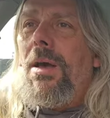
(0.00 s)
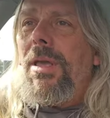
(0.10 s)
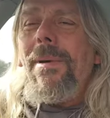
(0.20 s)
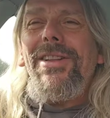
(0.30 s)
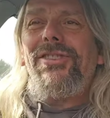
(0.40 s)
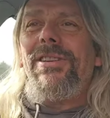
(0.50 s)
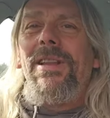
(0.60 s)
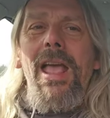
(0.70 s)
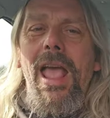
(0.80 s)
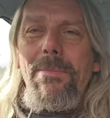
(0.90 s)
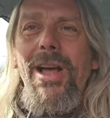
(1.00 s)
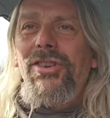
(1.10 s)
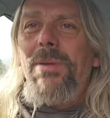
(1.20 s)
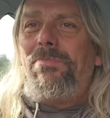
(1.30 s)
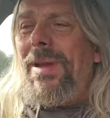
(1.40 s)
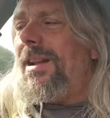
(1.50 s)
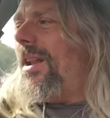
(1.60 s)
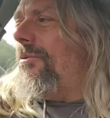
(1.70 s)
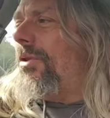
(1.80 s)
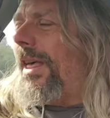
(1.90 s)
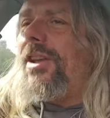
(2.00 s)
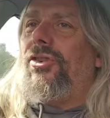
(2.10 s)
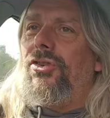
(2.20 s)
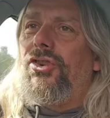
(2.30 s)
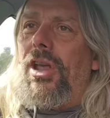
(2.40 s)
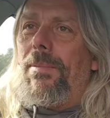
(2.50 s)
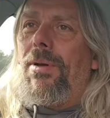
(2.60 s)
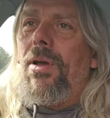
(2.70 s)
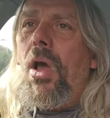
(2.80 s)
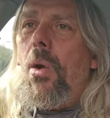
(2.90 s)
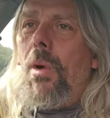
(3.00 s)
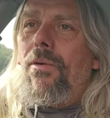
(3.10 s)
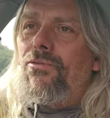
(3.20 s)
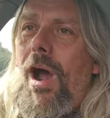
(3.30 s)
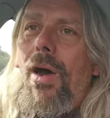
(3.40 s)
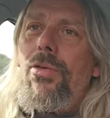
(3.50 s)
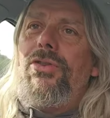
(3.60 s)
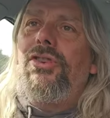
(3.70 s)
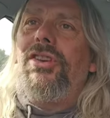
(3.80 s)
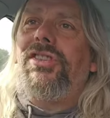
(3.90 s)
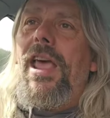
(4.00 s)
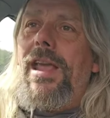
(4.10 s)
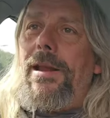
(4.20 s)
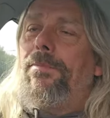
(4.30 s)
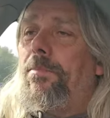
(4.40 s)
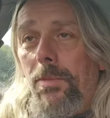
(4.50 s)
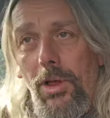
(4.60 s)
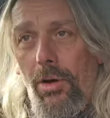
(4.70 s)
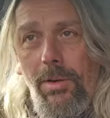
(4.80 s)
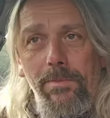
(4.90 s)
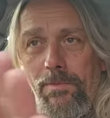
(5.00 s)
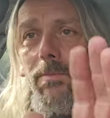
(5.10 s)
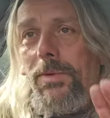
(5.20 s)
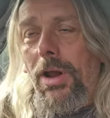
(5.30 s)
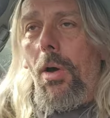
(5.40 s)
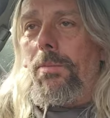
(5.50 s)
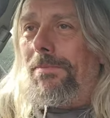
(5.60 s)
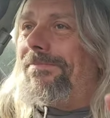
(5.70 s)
But imagine being in a relationship where rather than just saying, look, you know,